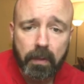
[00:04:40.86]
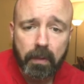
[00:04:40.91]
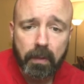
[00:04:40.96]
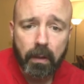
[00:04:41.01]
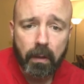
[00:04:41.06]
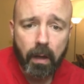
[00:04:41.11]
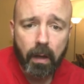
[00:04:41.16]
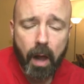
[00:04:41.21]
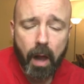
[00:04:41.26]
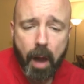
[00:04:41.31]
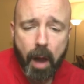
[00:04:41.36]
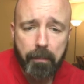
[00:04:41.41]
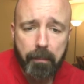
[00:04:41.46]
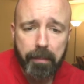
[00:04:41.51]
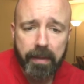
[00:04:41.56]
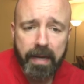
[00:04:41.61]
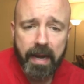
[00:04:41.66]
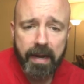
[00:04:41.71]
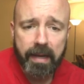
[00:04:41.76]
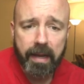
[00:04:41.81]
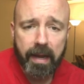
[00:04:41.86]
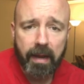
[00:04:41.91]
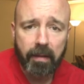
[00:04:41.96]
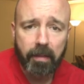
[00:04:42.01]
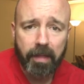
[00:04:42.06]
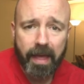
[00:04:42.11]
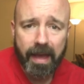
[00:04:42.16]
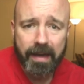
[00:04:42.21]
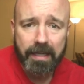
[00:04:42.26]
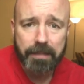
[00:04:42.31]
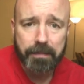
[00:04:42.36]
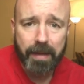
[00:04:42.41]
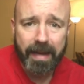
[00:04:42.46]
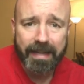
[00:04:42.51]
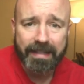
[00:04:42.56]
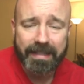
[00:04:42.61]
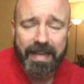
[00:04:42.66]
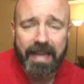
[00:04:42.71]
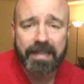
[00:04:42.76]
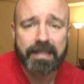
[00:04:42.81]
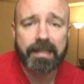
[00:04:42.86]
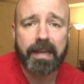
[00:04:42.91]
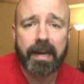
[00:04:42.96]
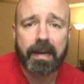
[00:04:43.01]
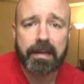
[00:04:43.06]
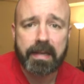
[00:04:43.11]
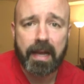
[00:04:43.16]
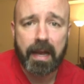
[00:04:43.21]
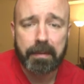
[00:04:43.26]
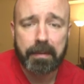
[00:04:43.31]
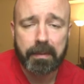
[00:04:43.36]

But anyhow, that is my designated time